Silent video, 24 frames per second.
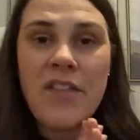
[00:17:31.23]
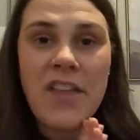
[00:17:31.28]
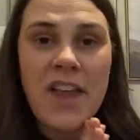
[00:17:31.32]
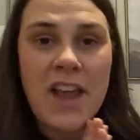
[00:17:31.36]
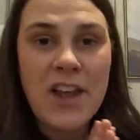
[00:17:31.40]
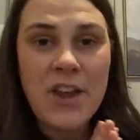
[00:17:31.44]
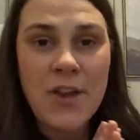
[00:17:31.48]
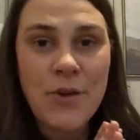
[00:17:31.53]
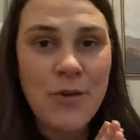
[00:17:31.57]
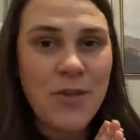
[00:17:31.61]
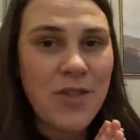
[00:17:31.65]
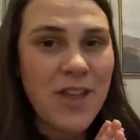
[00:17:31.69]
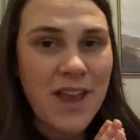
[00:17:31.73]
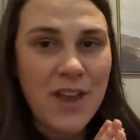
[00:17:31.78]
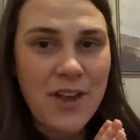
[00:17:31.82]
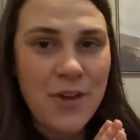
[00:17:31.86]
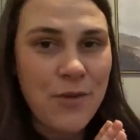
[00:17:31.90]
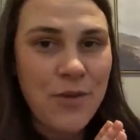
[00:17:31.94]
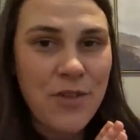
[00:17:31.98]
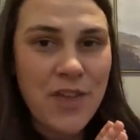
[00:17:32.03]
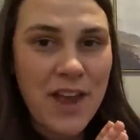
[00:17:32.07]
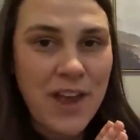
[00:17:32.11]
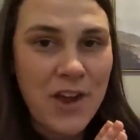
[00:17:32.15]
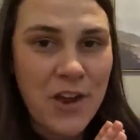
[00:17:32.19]
Thank you, thank
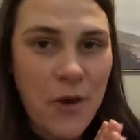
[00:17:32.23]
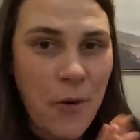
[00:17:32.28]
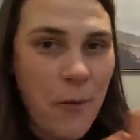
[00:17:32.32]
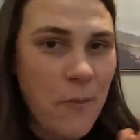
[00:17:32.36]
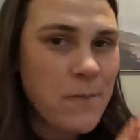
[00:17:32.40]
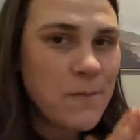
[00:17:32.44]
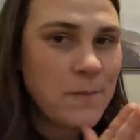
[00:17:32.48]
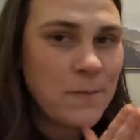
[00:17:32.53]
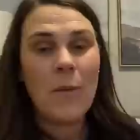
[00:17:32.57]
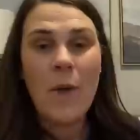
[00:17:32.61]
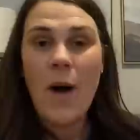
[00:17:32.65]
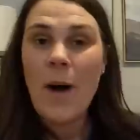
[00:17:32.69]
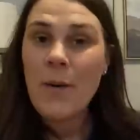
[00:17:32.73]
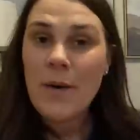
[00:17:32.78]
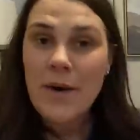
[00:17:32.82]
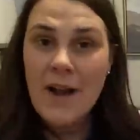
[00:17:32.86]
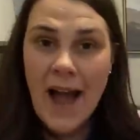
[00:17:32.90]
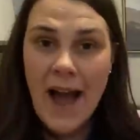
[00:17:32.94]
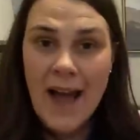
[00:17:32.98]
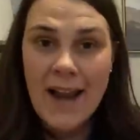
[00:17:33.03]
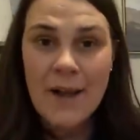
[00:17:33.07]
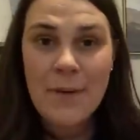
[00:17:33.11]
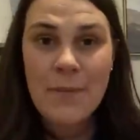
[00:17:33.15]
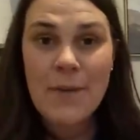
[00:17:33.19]
you, thank you. While we're
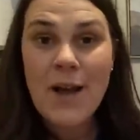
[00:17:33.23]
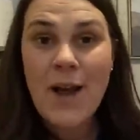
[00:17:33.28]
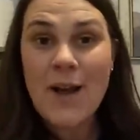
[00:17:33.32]
at it,